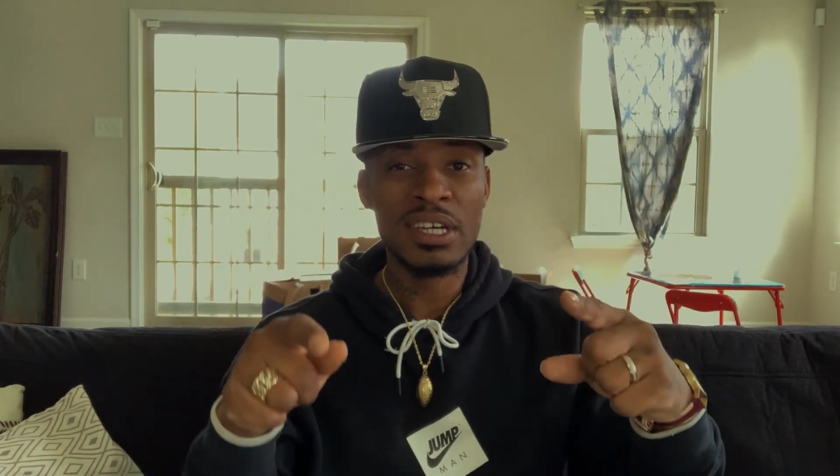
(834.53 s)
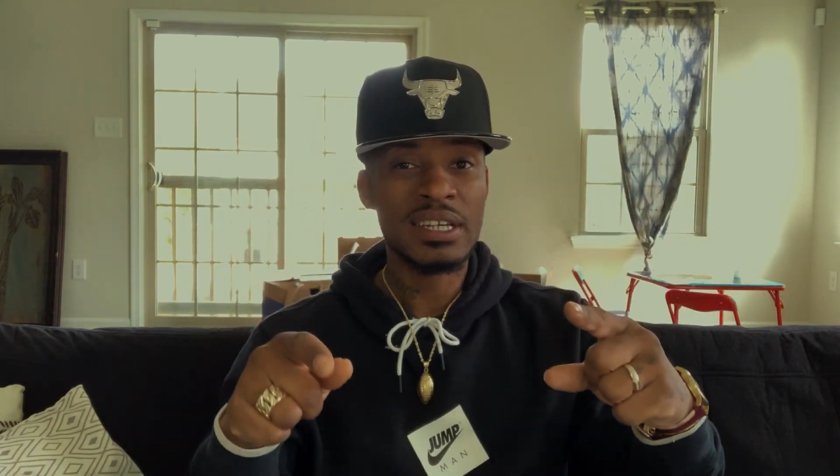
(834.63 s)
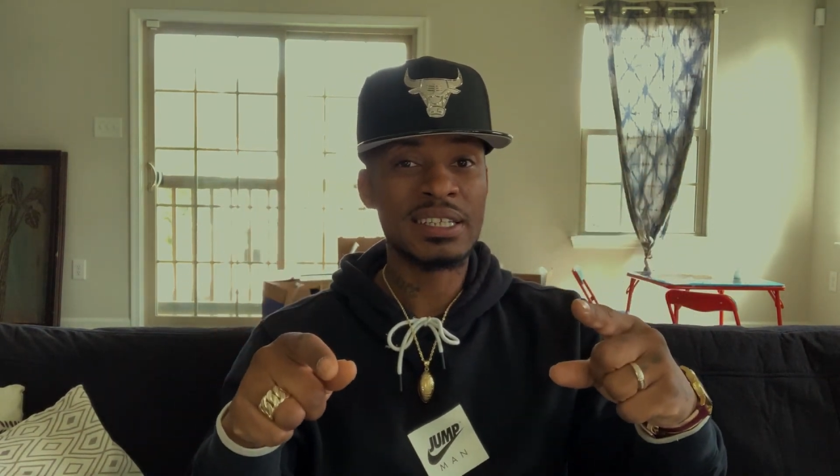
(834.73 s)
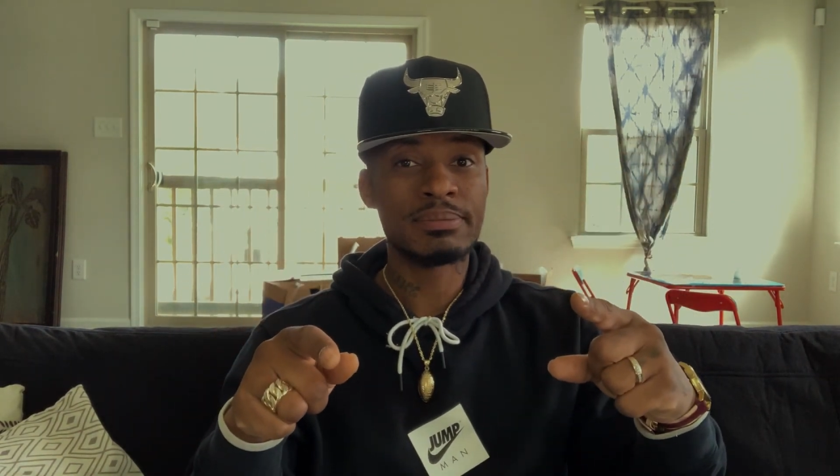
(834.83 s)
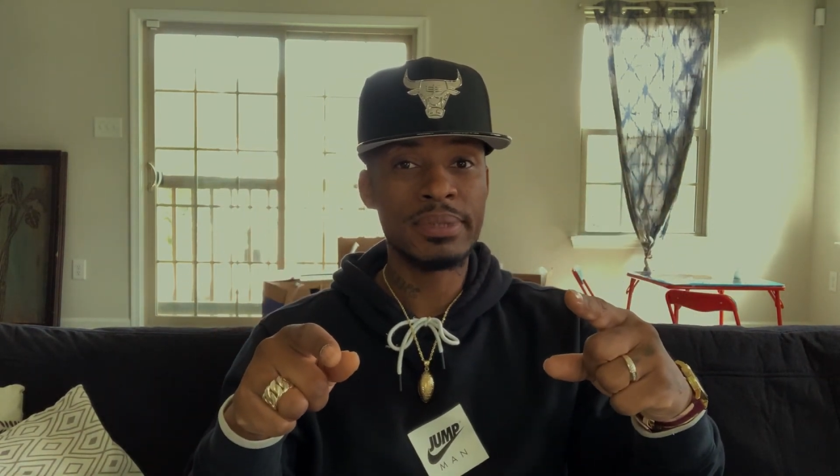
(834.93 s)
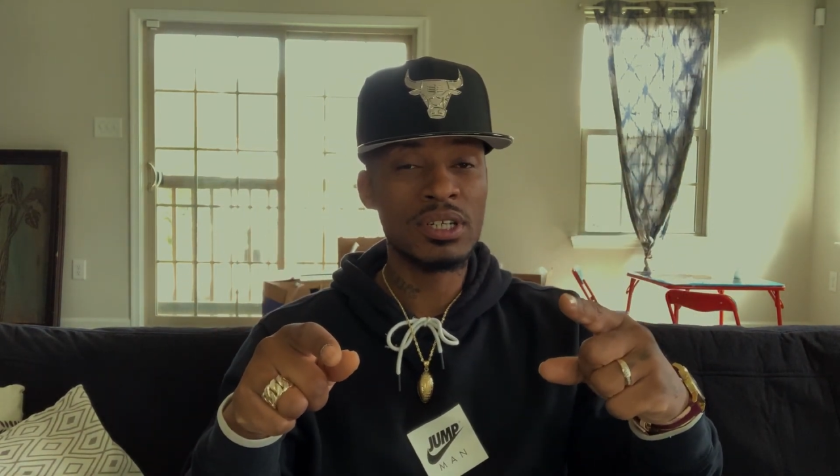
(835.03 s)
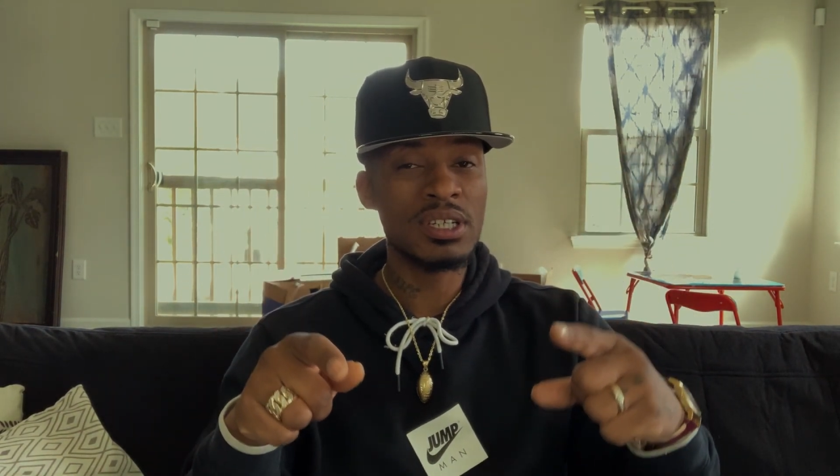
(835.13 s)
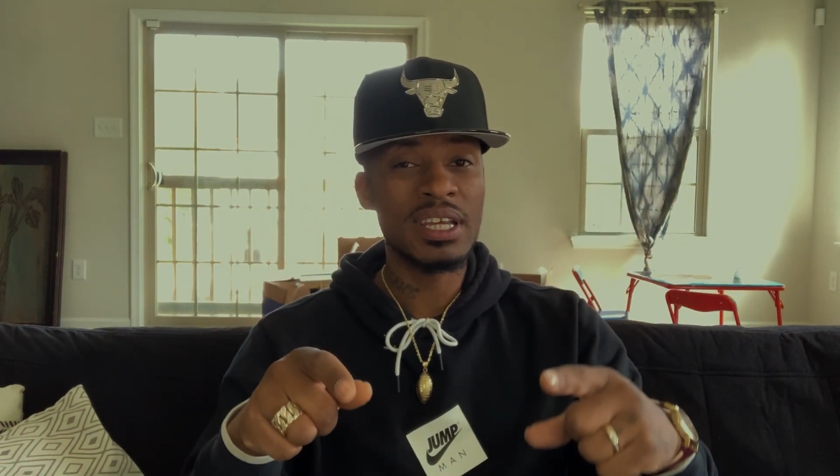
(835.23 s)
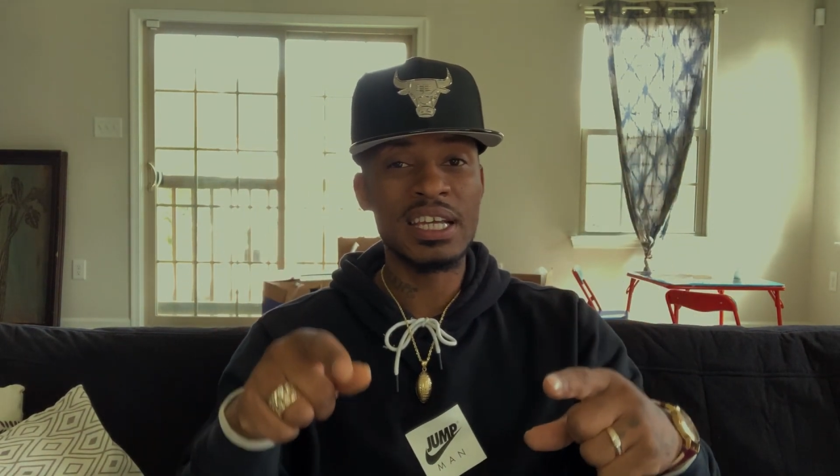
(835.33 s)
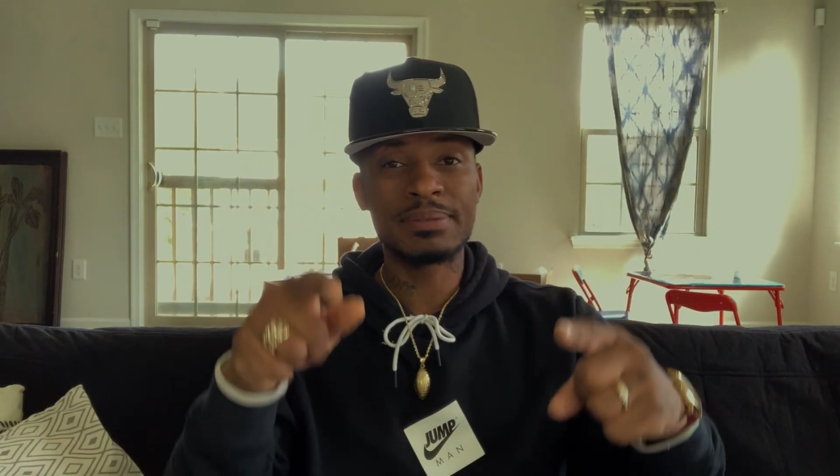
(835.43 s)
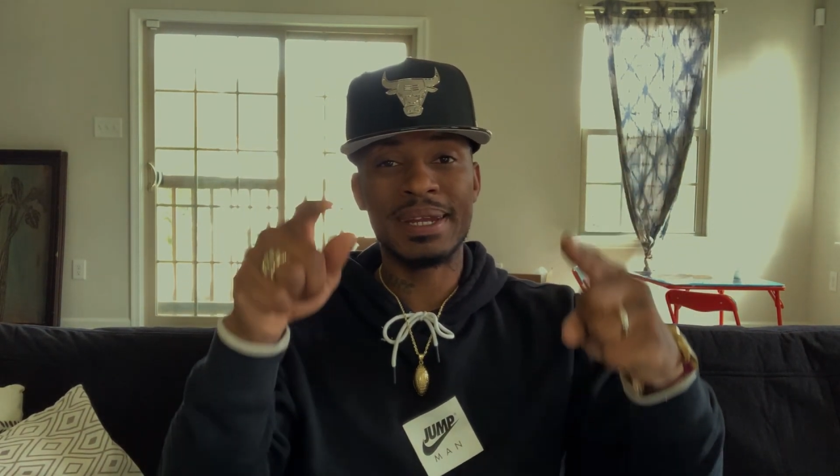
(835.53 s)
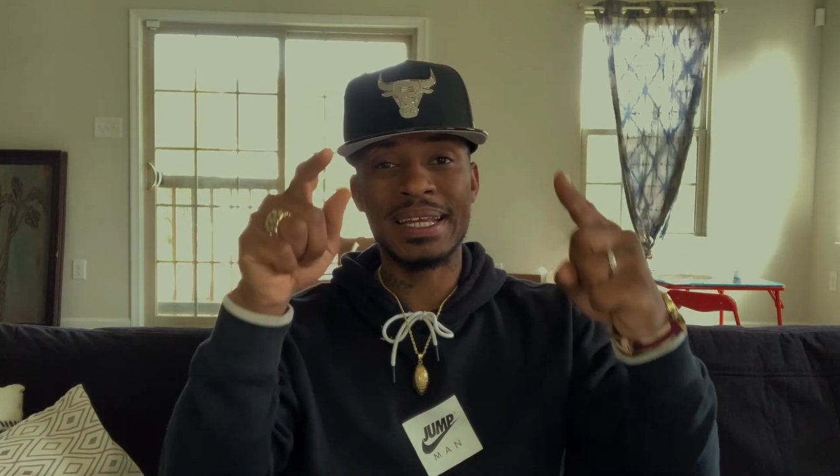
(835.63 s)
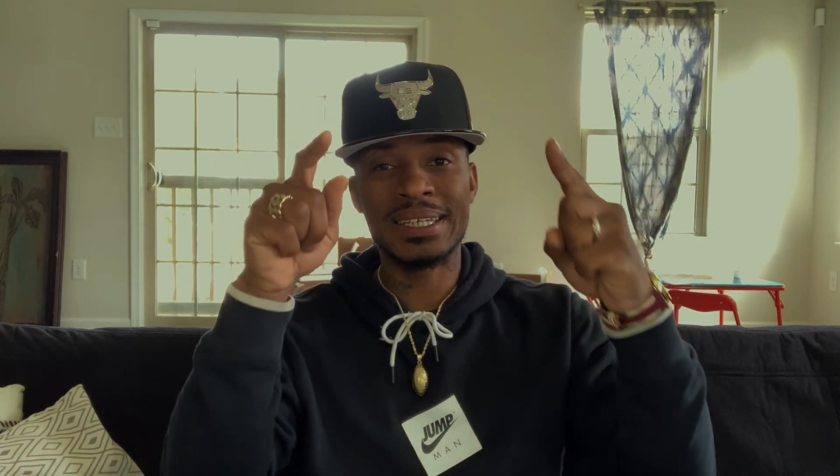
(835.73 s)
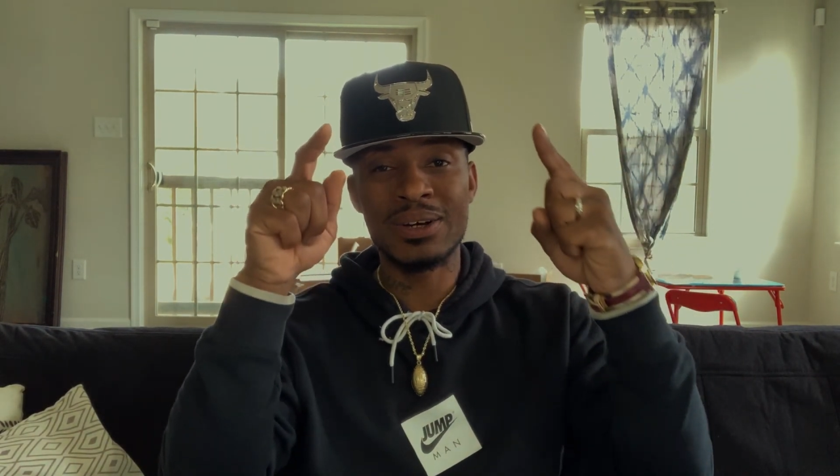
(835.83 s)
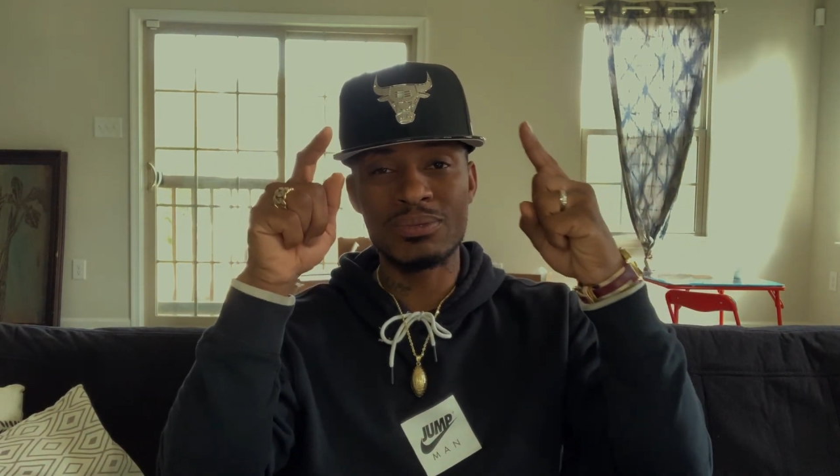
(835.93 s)
that's billionaires, but I
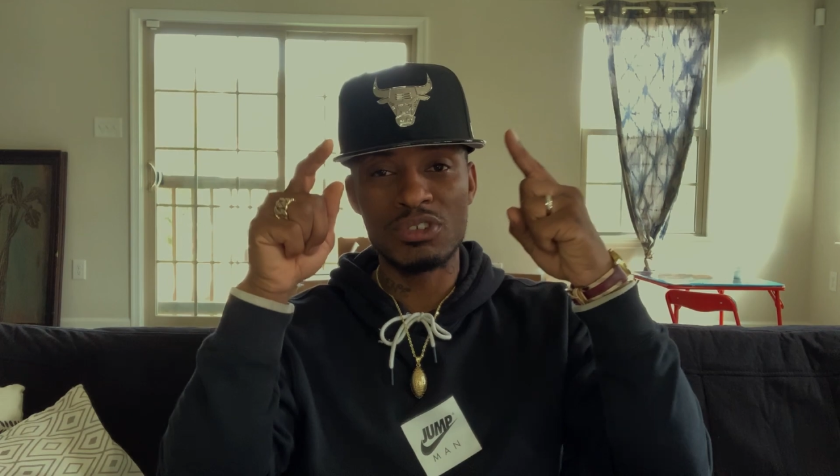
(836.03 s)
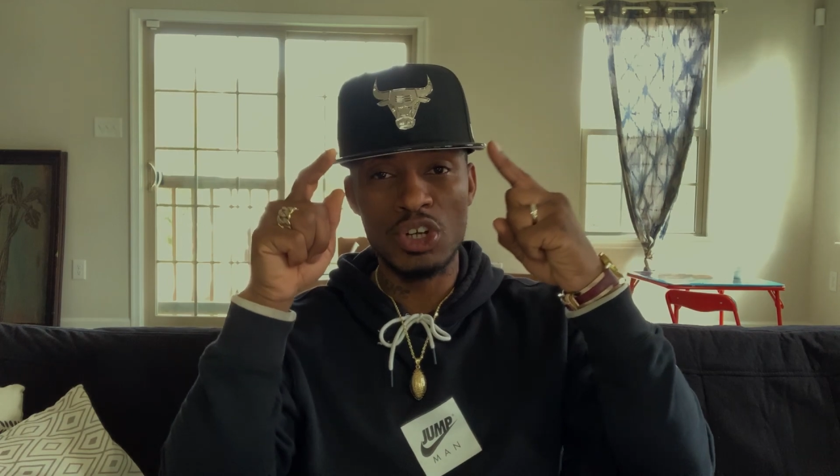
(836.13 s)
don't